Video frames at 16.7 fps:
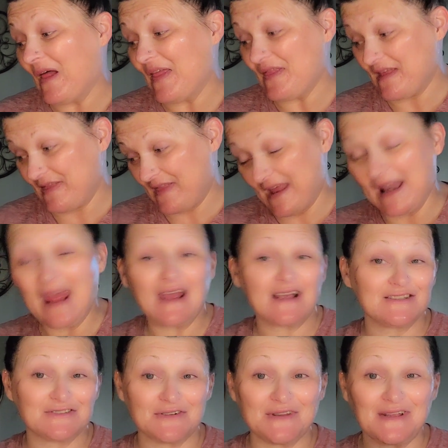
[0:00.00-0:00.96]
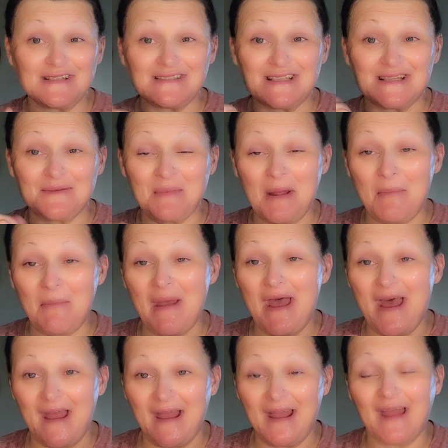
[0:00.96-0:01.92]
And then that extra that's in my
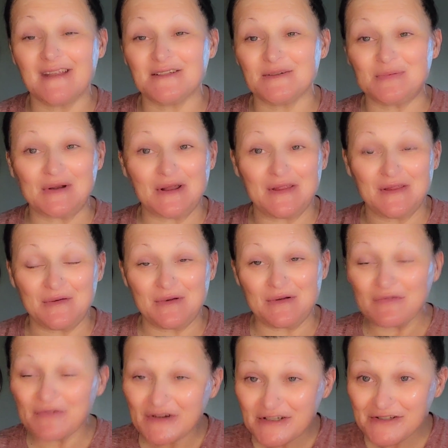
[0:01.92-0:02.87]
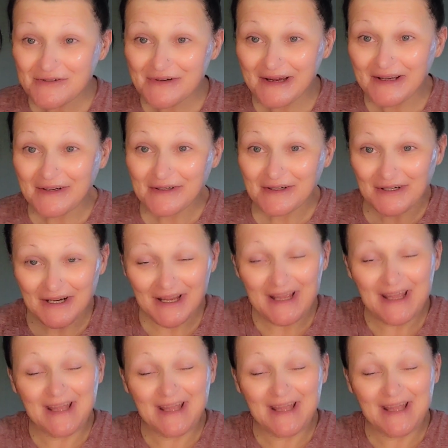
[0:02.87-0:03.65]
bag, I do put it in the refrigerator,